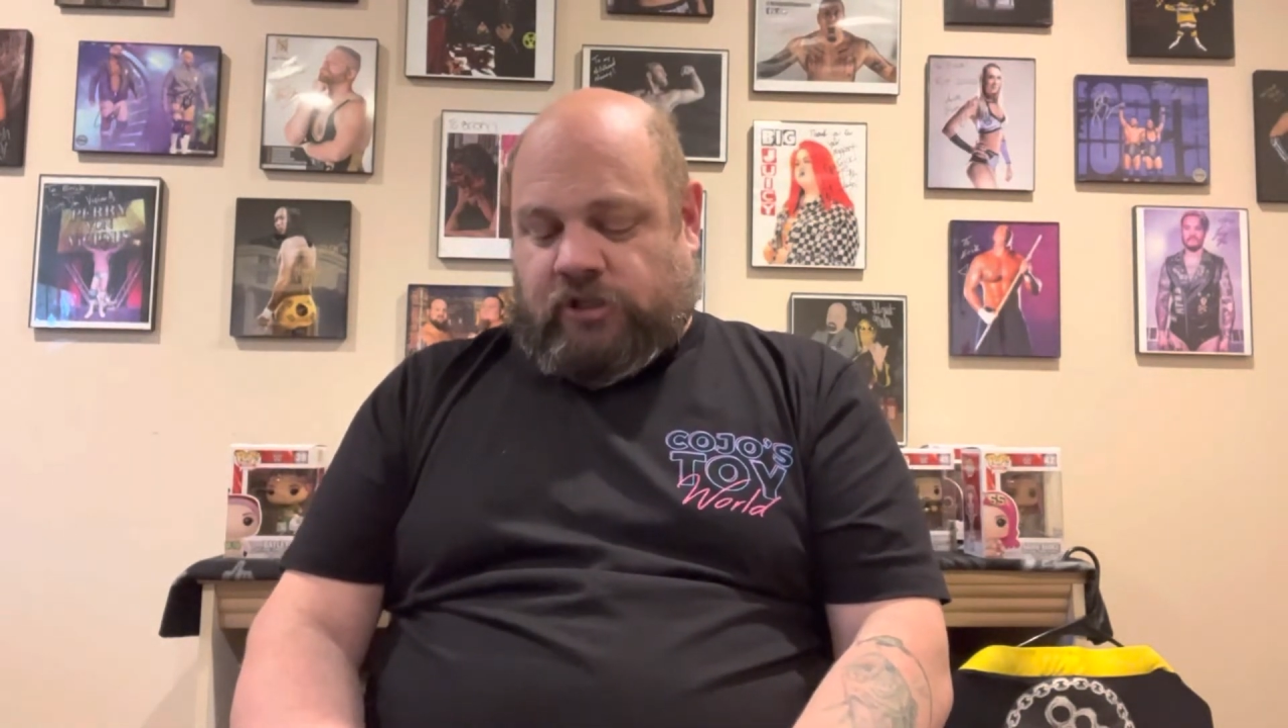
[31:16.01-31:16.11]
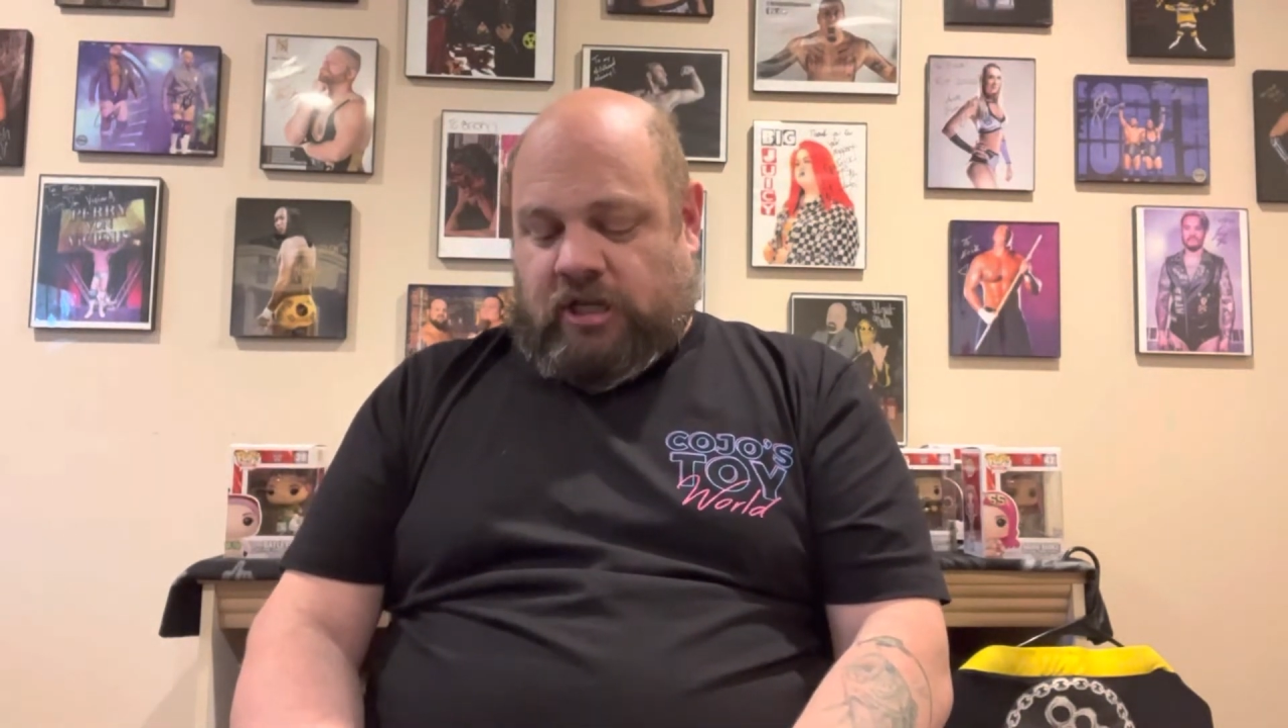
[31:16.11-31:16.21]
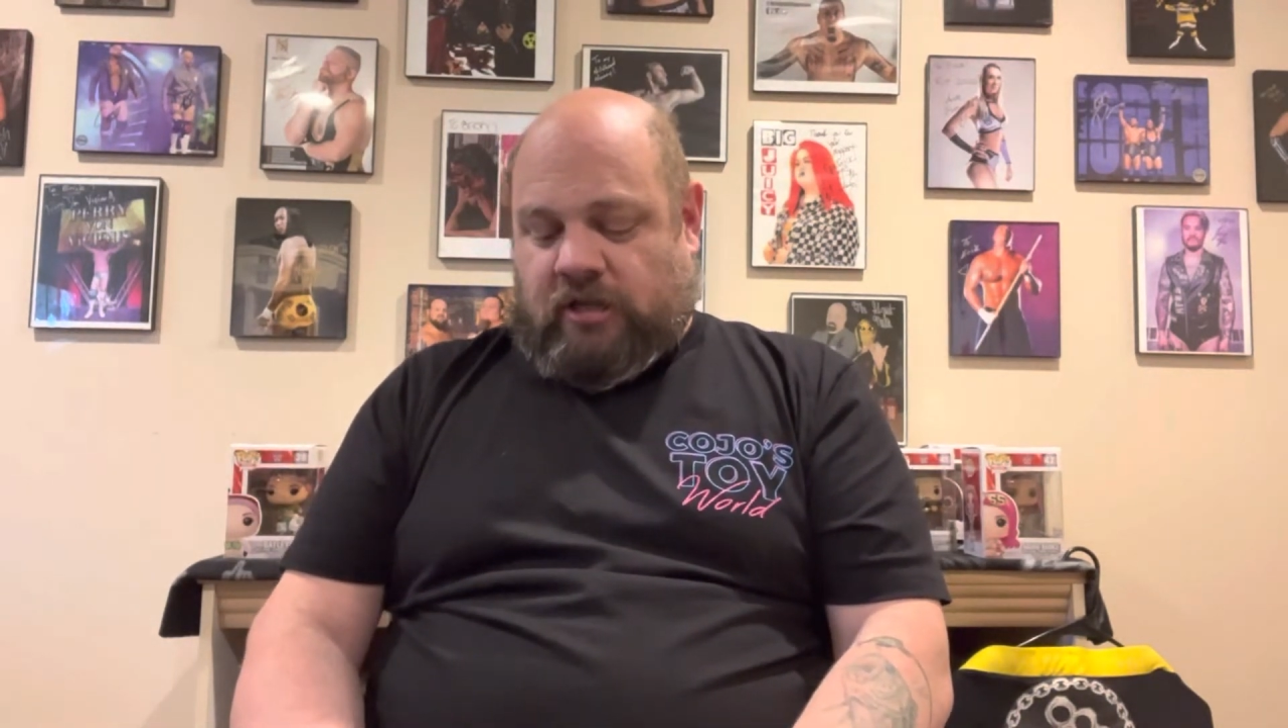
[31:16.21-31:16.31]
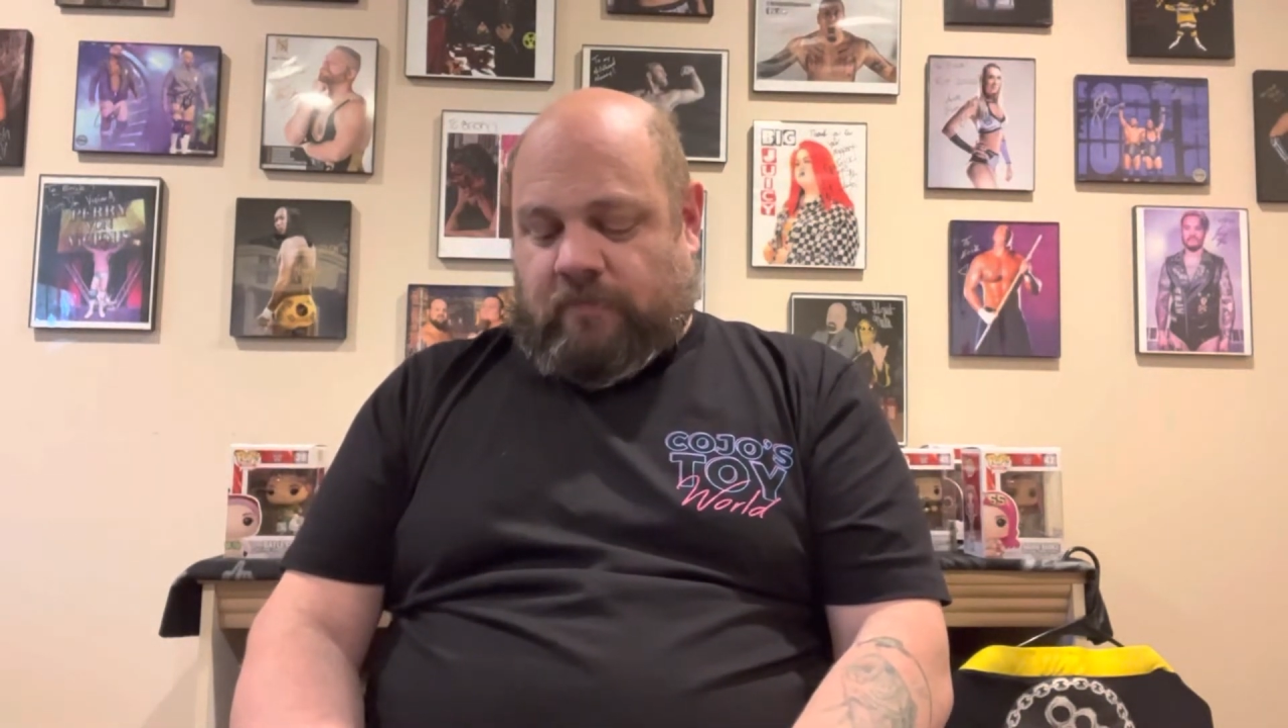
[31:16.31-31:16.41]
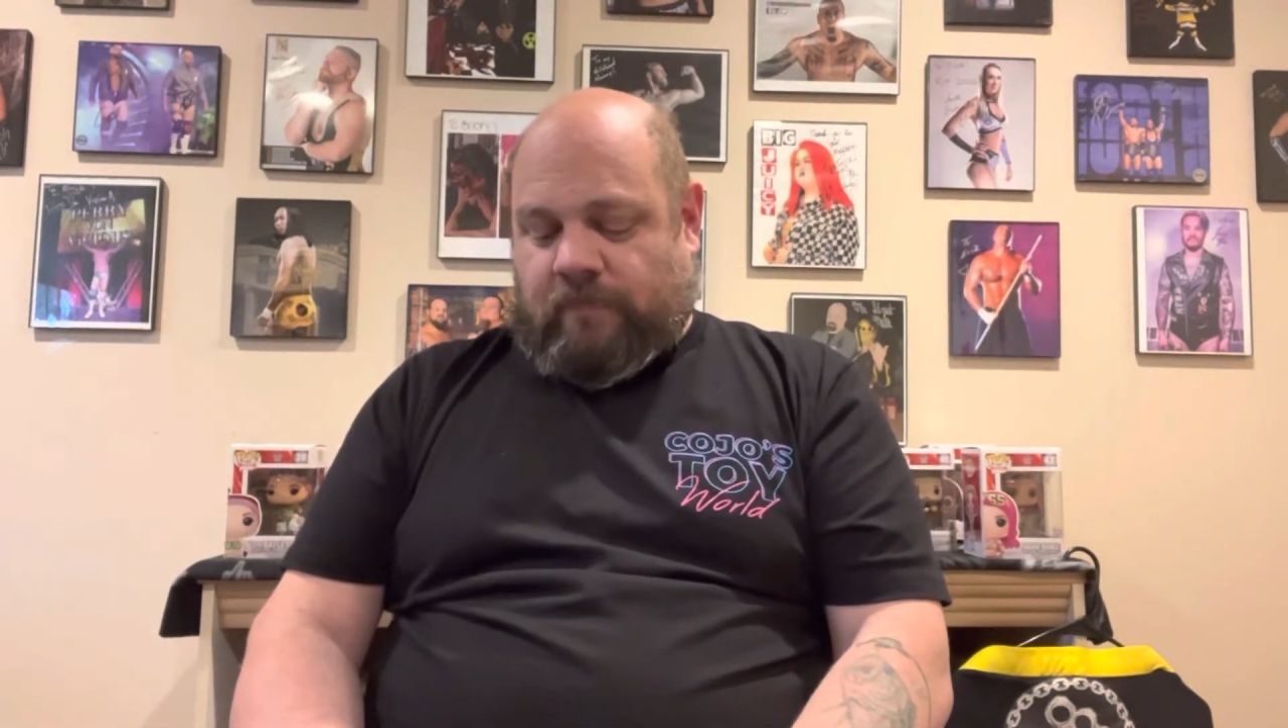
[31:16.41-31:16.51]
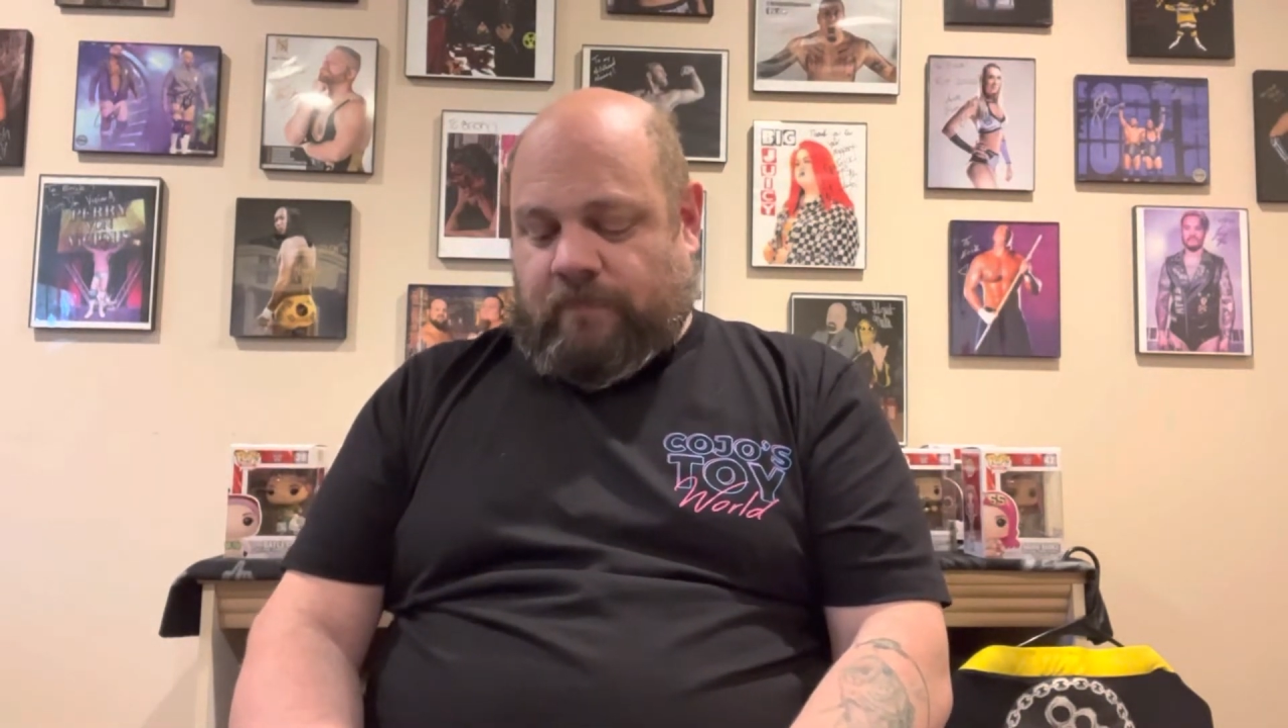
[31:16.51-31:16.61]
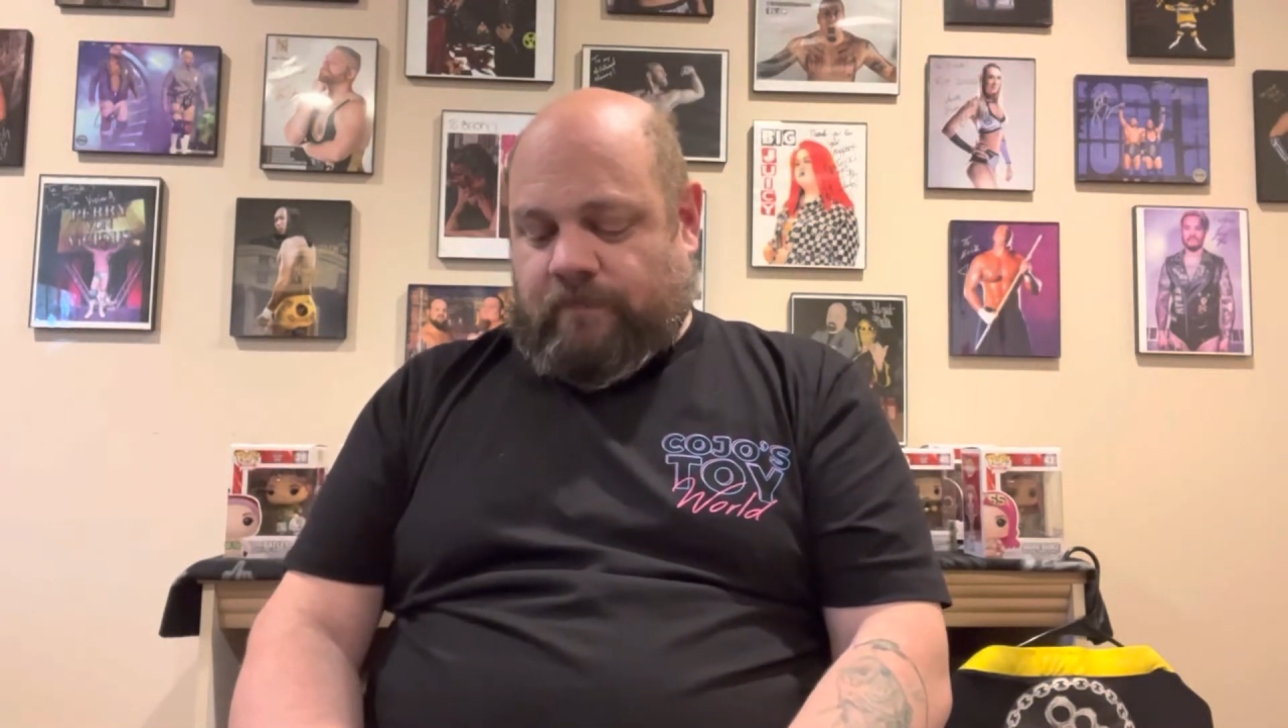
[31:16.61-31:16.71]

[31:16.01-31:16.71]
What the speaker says: team